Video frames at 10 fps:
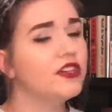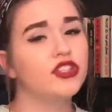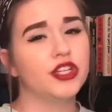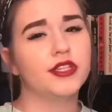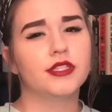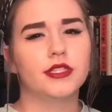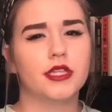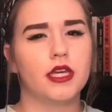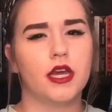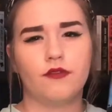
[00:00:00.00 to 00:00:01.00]
She is
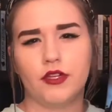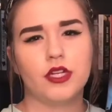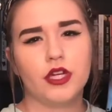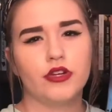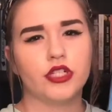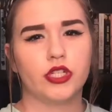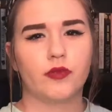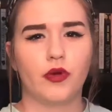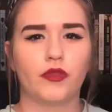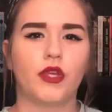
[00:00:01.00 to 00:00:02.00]
if you didn't know, she
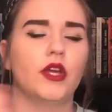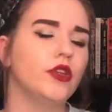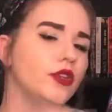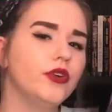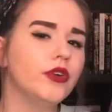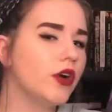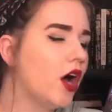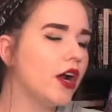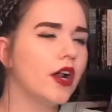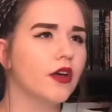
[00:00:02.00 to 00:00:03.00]
wrote the Lunar
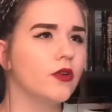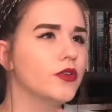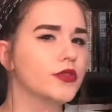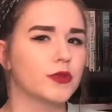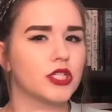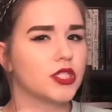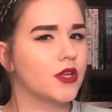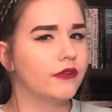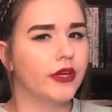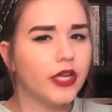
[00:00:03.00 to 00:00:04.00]
Chronicles, which is
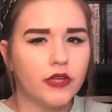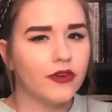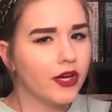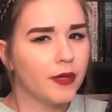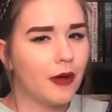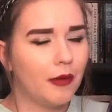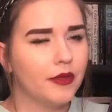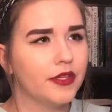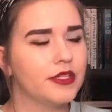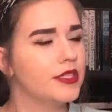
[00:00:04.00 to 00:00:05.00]
a very, very
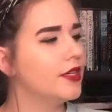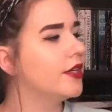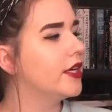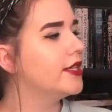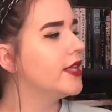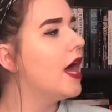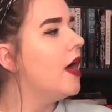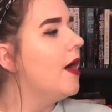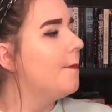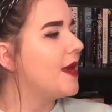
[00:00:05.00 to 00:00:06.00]
popular series.
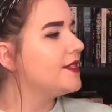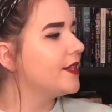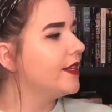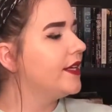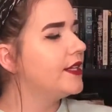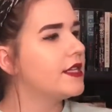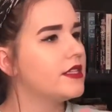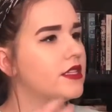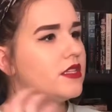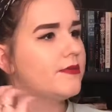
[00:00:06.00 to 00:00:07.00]
Basically, this
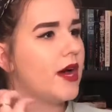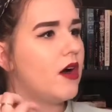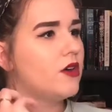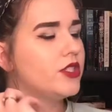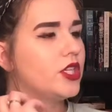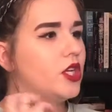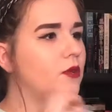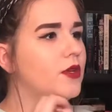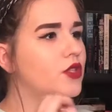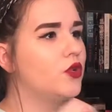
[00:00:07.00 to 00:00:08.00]
is about
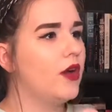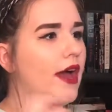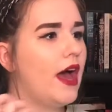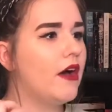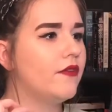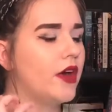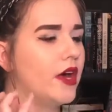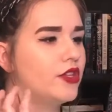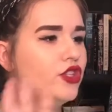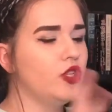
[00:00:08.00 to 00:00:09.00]
humans who
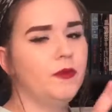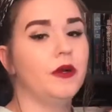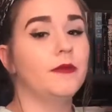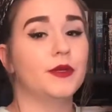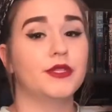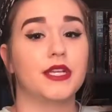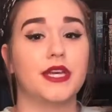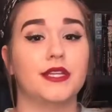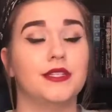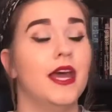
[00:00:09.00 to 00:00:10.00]
have super
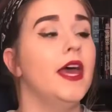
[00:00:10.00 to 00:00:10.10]
abilities.